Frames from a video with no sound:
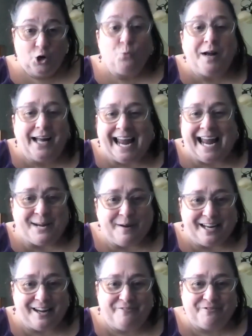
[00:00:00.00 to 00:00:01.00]
Well, and
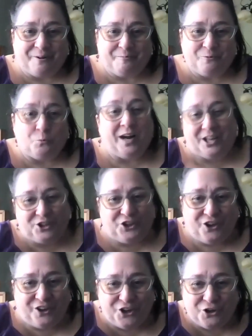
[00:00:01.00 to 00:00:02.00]

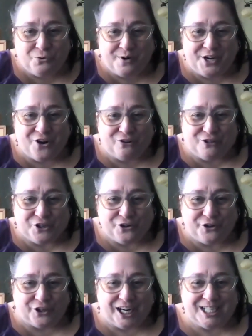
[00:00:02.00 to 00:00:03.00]
you would know too,
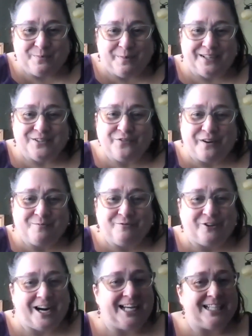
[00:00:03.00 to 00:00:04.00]
your husband is from
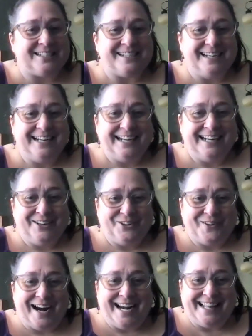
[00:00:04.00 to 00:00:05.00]
France,
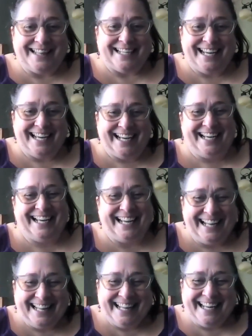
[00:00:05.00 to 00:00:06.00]
right? That
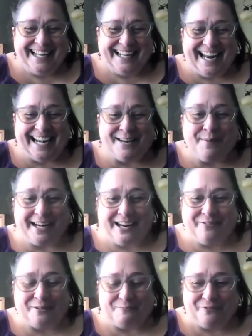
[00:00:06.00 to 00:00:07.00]
anybody
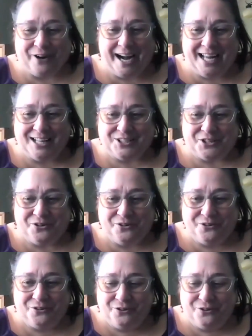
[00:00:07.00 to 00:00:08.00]
from France
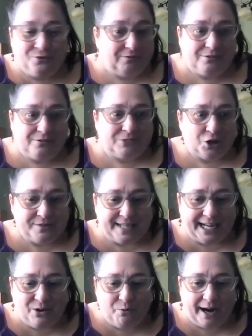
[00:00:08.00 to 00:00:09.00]
who goes
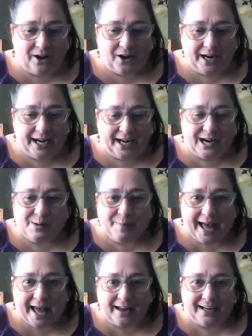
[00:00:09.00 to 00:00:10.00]
anywhere in
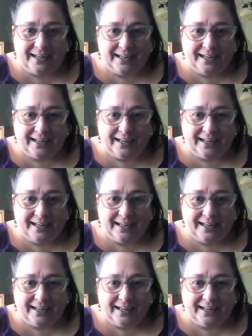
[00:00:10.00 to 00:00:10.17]
Quebec,